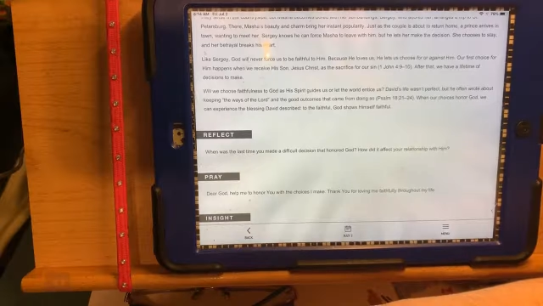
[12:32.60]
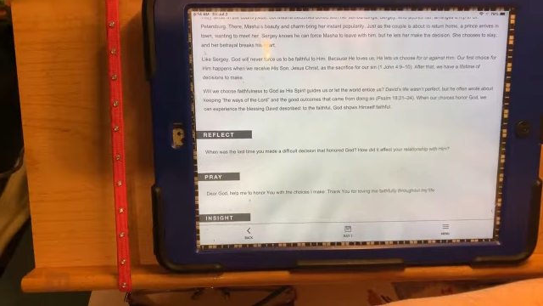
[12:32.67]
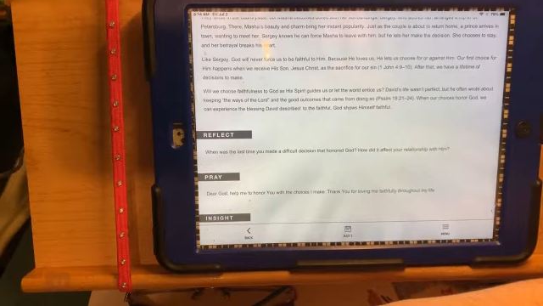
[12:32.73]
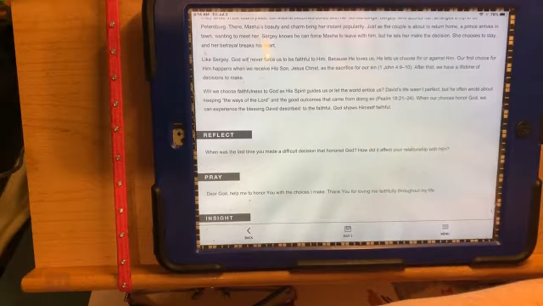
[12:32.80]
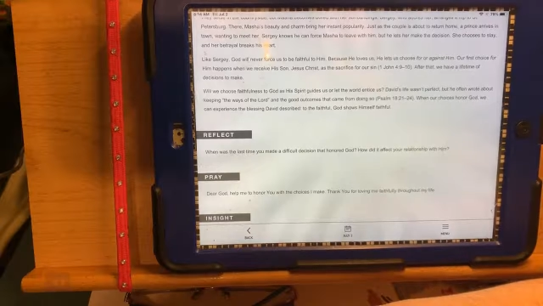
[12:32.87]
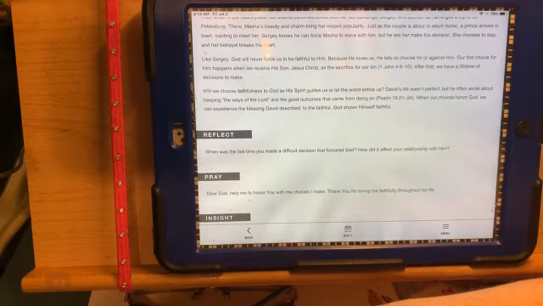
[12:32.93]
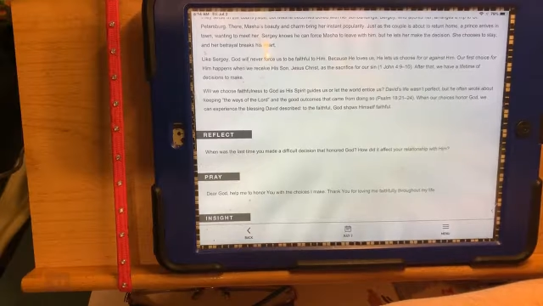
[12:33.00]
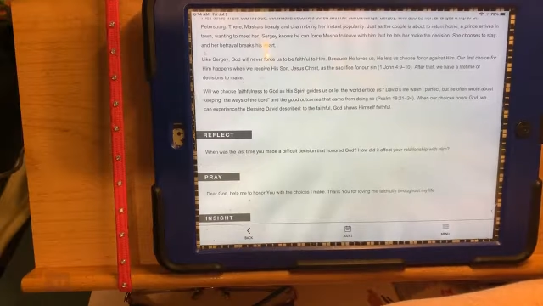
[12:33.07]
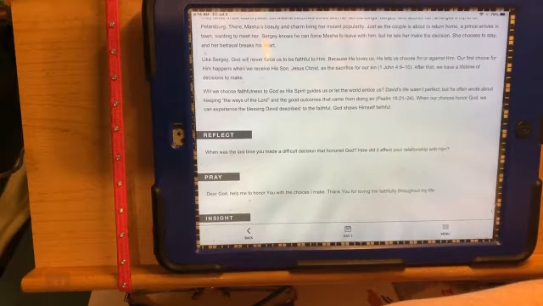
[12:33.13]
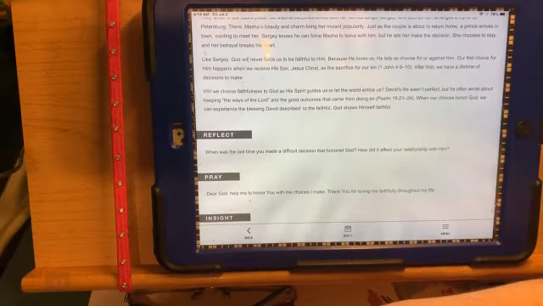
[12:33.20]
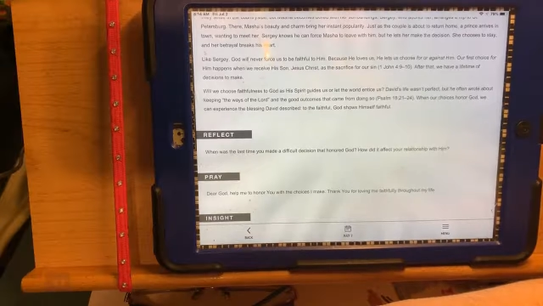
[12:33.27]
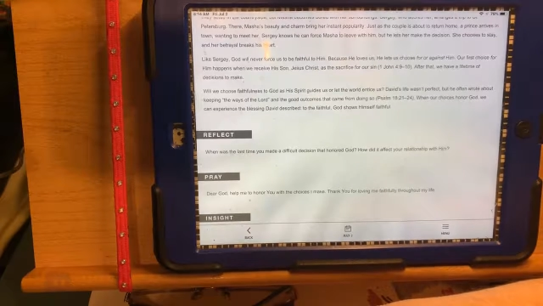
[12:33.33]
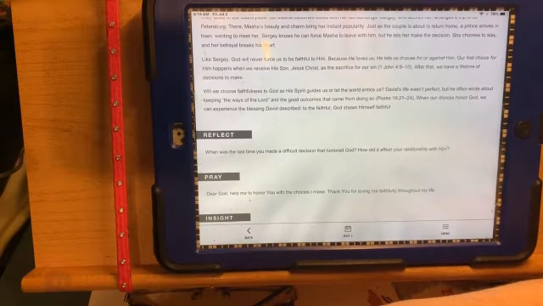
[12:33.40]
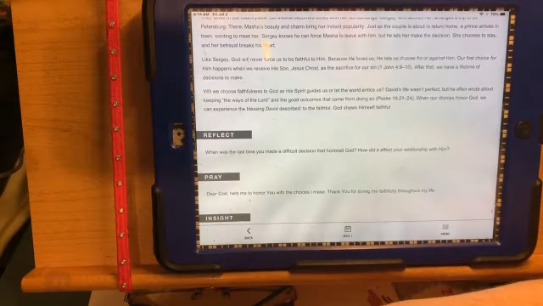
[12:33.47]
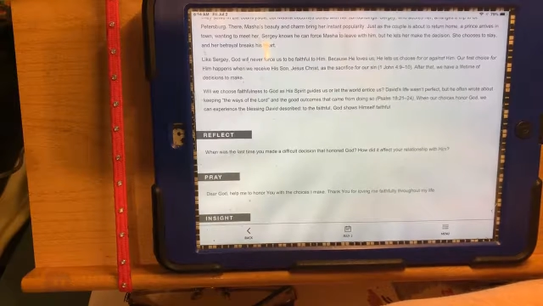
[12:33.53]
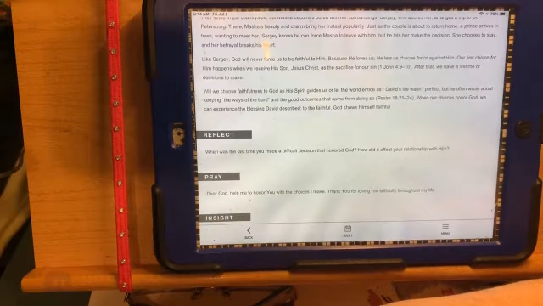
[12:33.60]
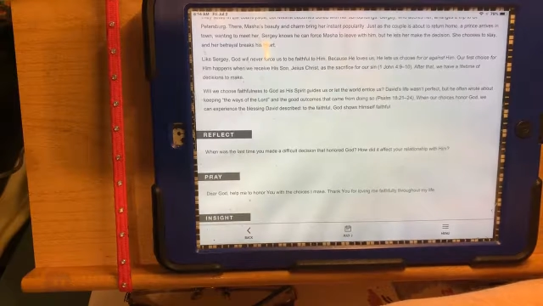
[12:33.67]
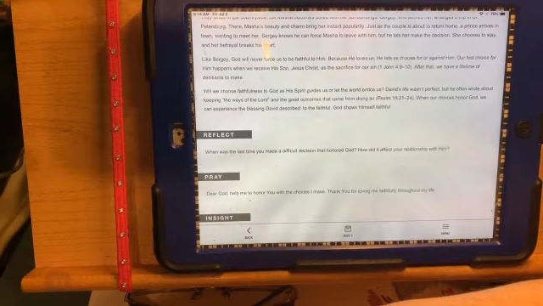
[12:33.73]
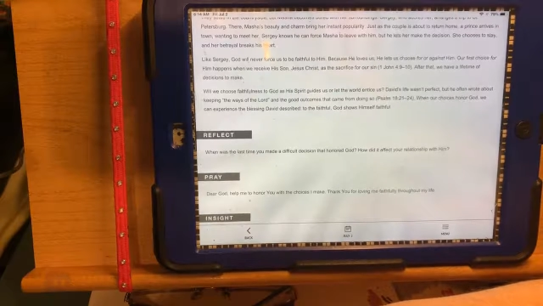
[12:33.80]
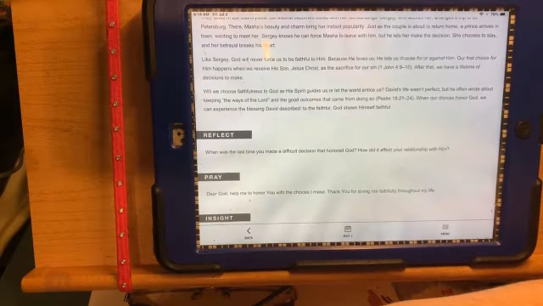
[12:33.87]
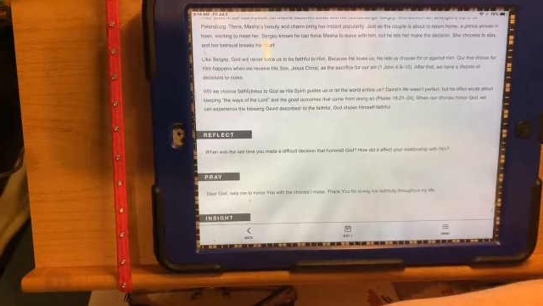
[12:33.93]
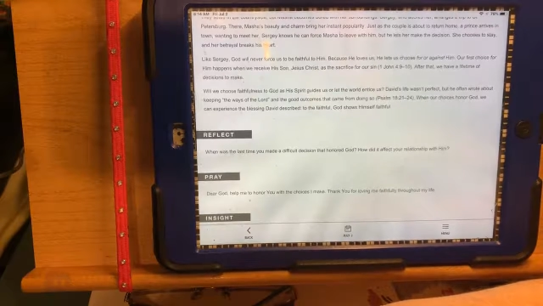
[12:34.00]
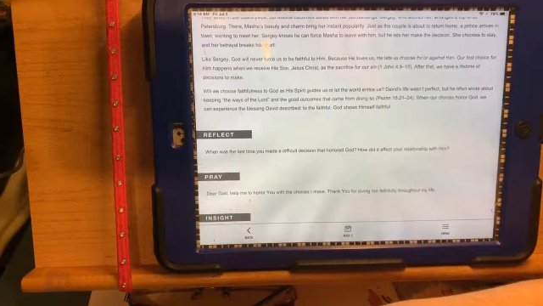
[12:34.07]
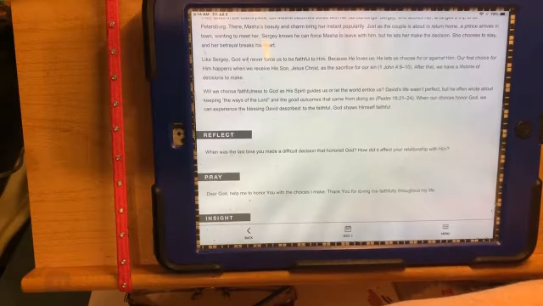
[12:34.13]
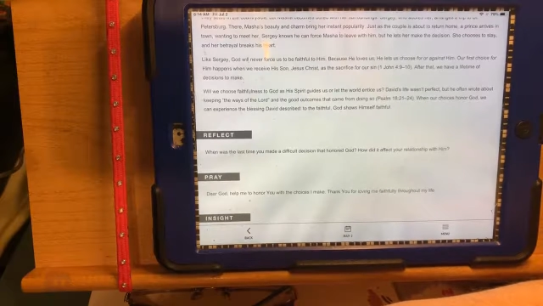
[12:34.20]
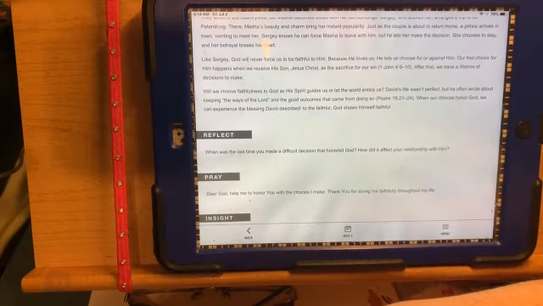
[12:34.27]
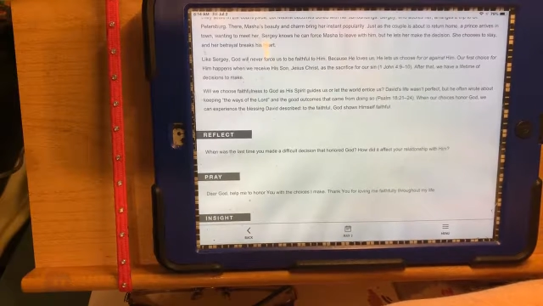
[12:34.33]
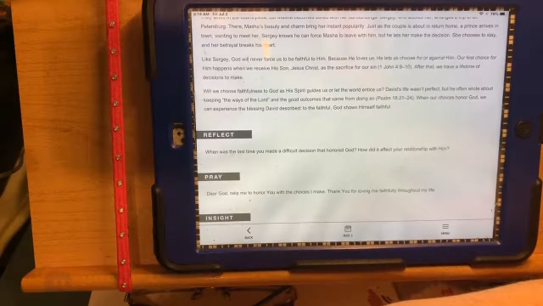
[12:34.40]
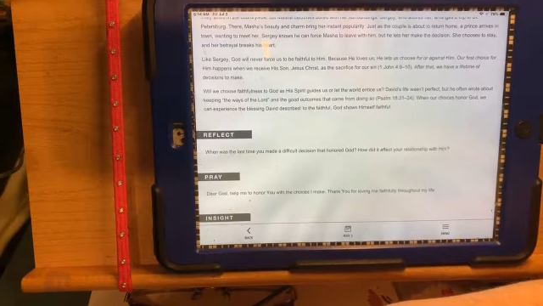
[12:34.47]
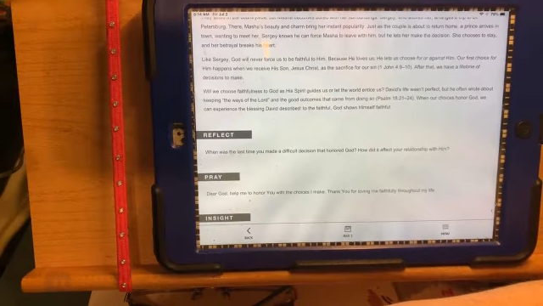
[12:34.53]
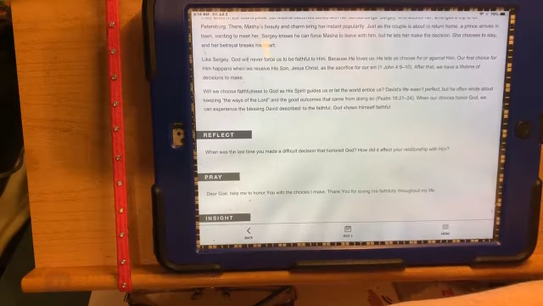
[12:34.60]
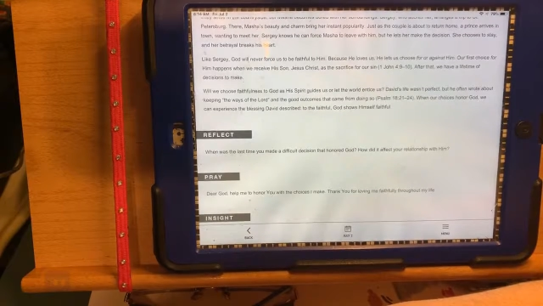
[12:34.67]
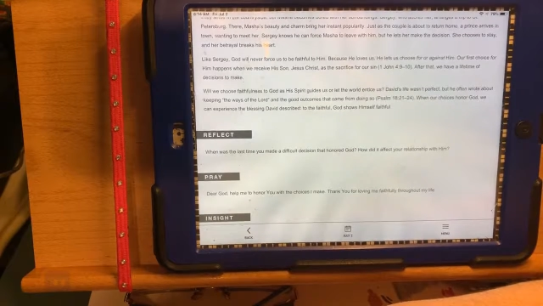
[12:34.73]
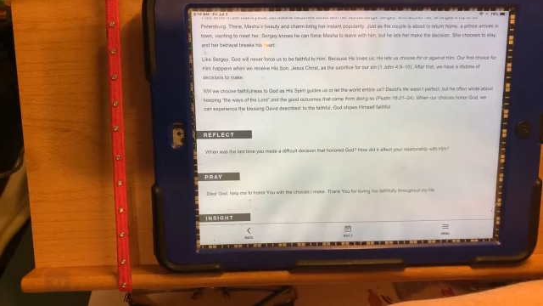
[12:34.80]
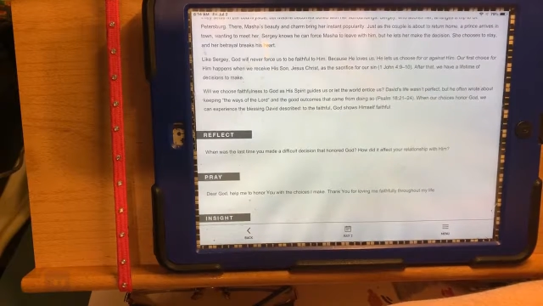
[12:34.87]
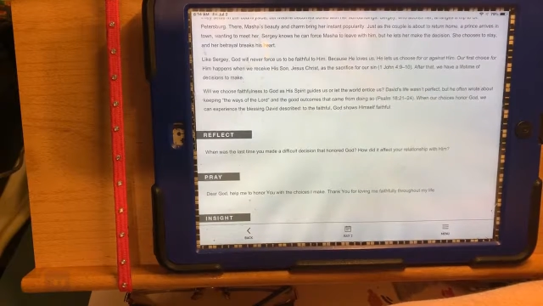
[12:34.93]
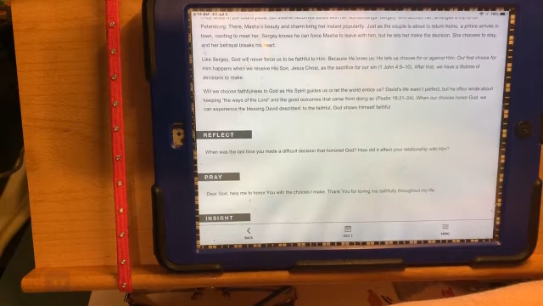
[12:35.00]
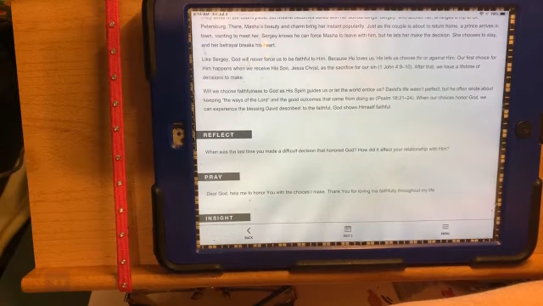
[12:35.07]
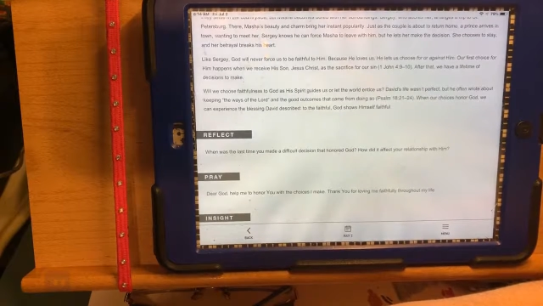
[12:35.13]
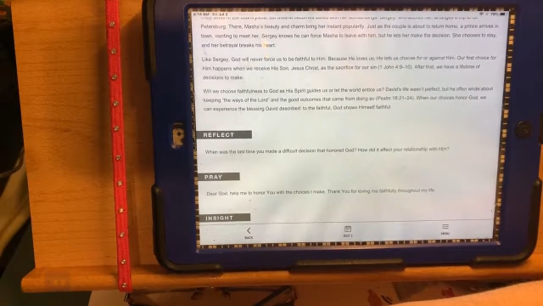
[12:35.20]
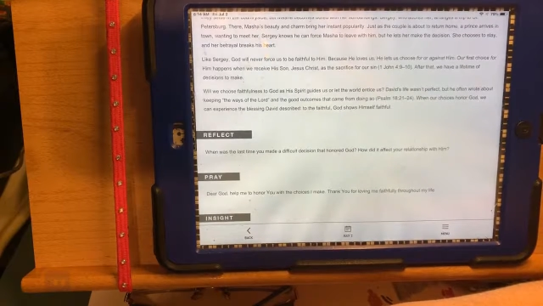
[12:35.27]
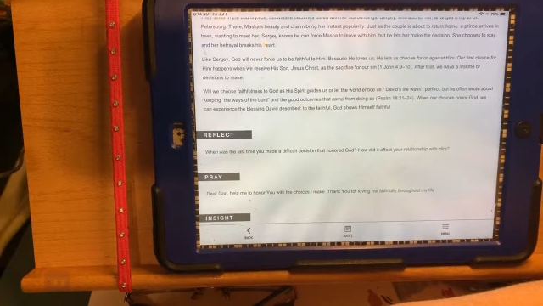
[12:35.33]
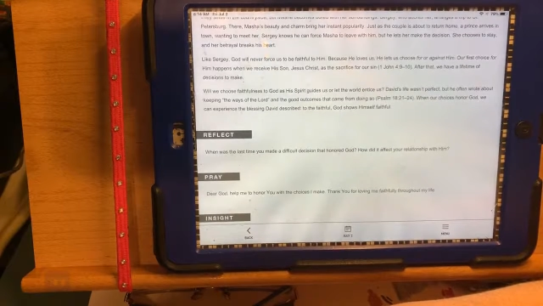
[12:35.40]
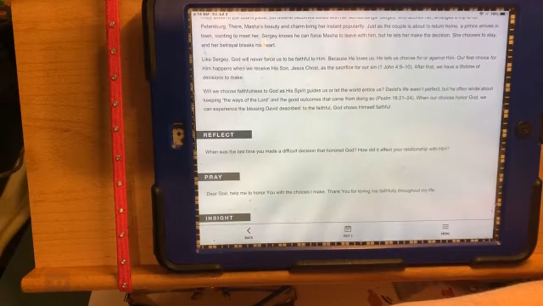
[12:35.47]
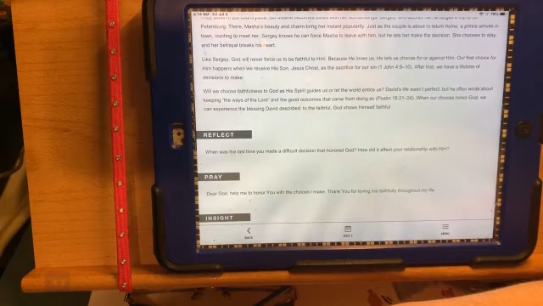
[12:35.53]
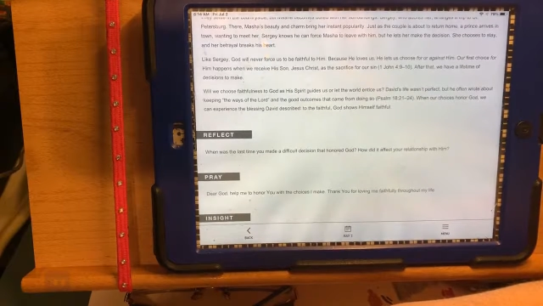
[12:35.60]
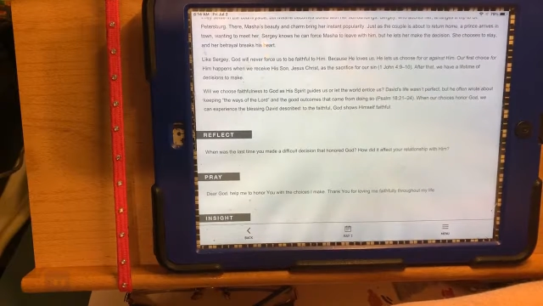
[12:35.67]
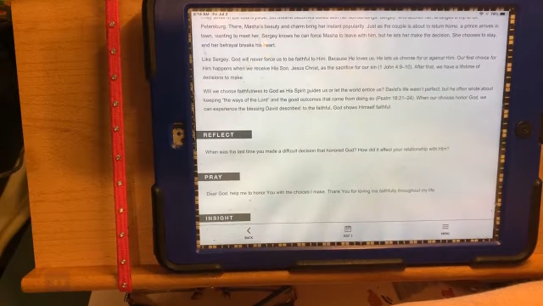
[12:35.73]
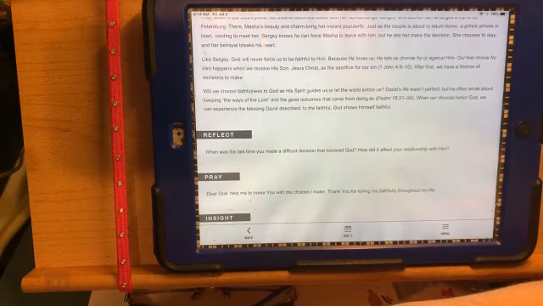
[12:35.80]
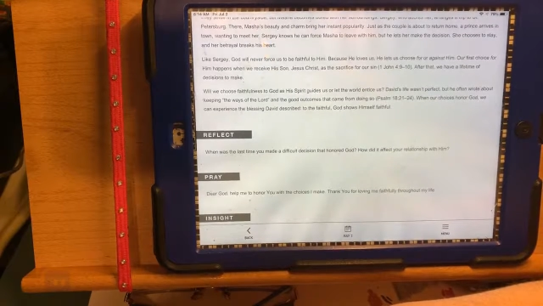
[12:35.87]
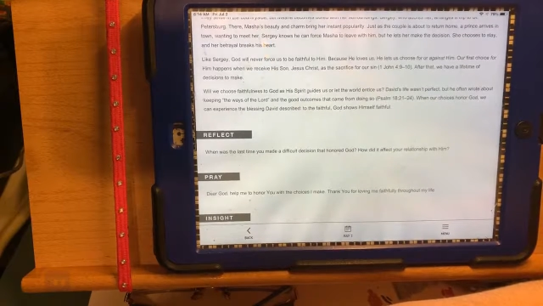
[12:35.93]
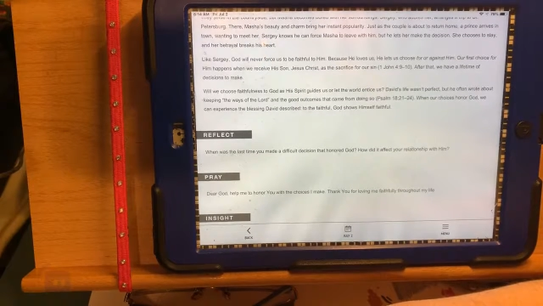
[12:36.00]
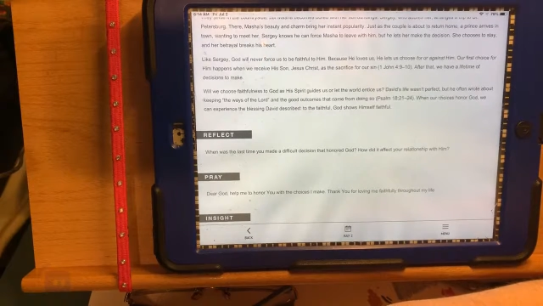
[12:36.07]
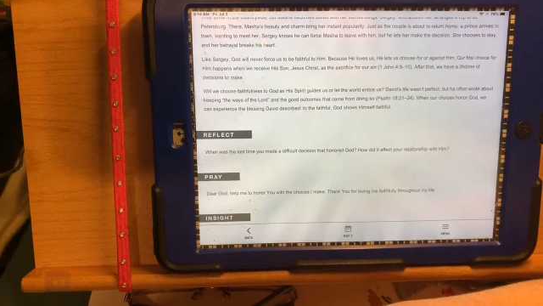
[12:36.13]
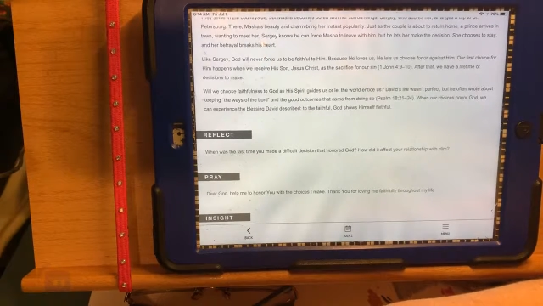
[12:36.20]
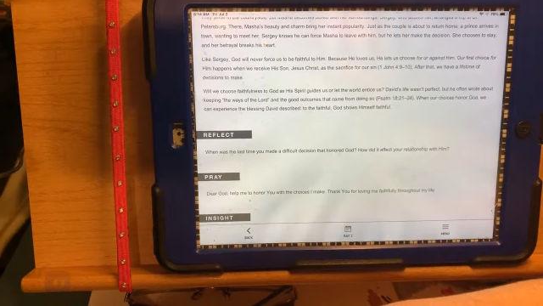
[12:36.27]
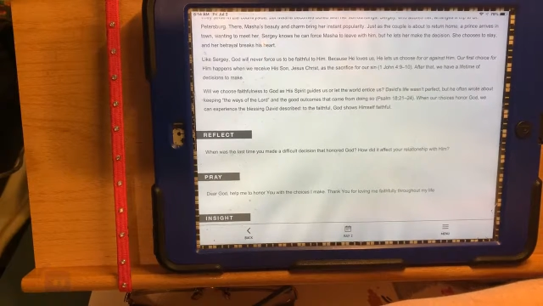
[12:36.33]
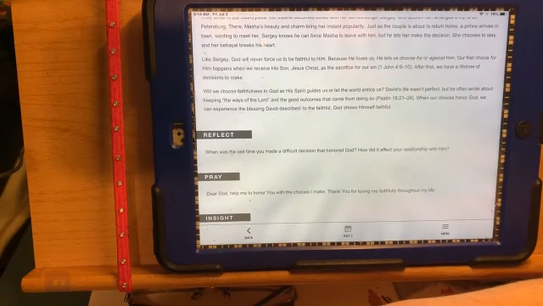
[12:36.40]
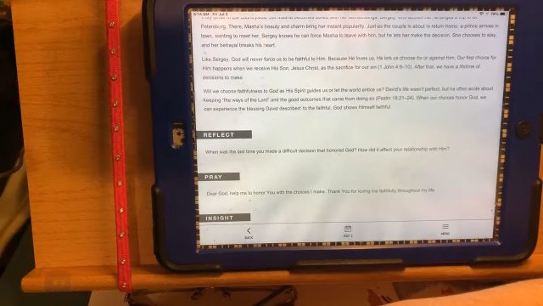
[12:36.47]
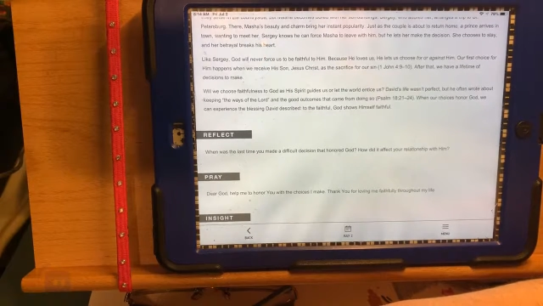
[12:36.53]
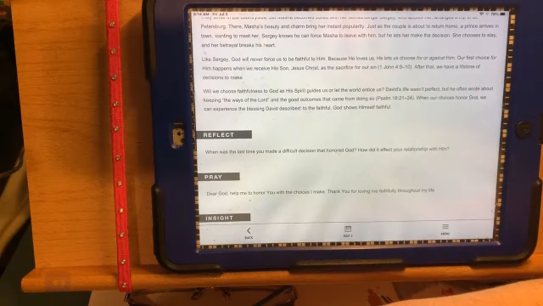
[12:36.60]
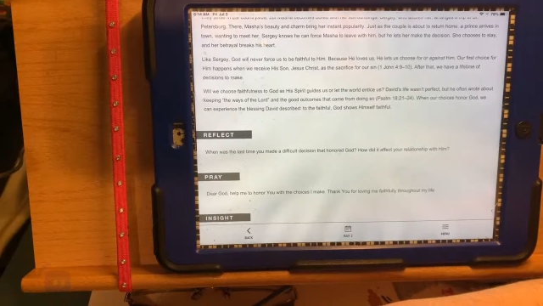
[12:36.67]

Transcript: Nobody's mouth can be seen.